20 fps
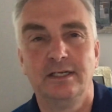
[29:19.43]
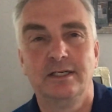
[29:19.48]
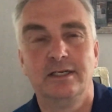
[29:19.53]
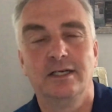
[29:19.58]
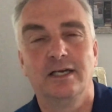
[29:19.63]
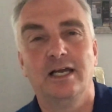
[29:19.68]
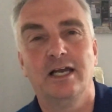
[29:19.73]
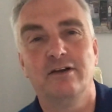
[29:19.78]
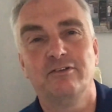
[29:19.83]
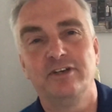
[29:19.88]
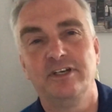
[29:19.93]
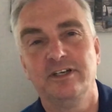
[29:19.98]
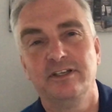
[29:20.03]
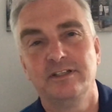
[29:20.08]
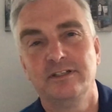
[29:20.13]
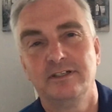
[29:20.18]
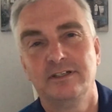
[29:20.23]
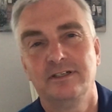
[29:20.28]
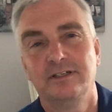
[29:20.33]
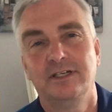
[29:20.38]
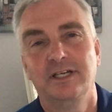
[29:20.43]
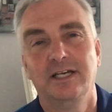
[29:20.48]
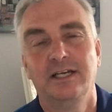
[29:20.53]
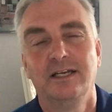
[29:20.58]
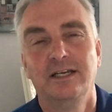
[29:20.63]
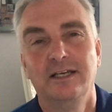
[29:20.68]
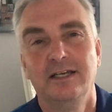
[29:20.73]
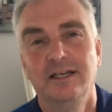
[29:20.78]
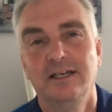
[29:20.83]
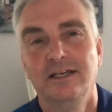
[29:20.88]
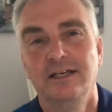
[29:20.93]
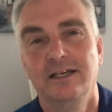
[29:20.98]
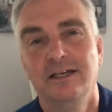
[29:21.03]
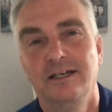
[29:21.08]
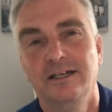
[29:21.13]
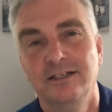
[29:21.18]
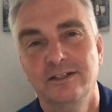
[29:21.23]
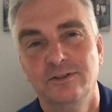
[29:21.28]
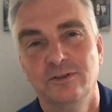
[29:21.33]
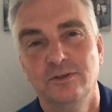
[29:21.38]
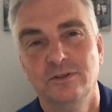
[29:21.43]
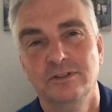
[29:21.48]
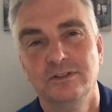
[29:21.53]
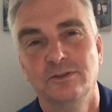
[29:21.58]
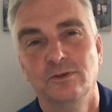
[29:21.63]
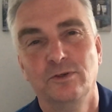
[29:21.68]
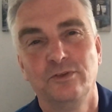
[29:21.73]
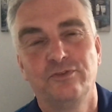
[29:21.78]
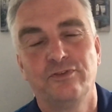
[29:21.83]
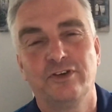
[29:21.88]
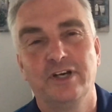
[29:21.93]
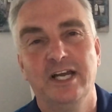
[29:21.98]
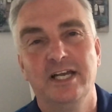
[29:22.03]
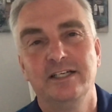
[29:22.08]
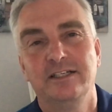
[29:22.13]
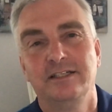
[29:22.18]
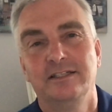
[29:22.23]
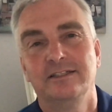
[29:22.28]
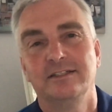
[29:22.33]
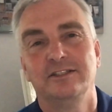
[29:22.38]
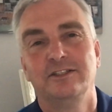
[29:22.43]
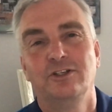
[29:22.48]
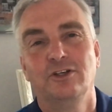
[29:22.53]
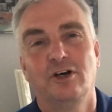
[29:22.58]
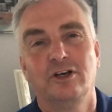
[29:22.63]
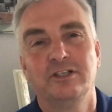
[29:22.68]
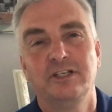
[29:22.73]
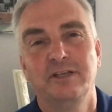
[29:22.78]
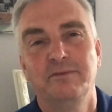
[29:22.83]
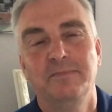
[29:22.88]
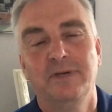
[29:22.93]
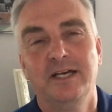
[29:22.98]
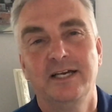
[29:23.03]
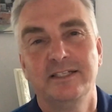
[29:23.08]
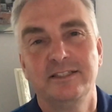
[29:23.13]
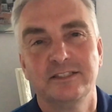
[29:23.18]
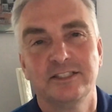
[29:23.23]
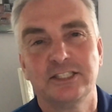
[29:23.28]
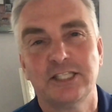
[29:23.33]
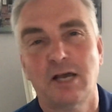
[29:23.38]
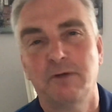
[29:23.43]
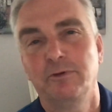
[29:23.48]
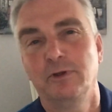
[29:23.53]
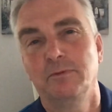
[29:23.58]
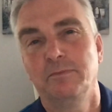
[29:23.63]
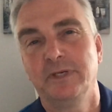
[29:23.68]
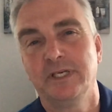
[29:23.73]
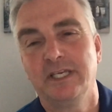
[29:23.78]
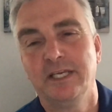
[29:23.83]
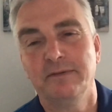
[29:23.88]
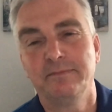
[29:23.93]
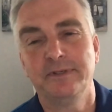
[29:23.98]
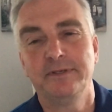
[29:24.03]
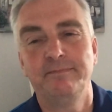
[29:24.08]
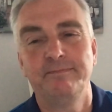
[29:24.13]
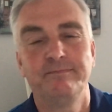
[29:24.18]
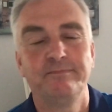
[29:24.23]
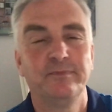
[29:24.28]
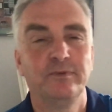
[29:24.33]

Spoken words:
I have another old friend, a godly man, Samuel McKibben,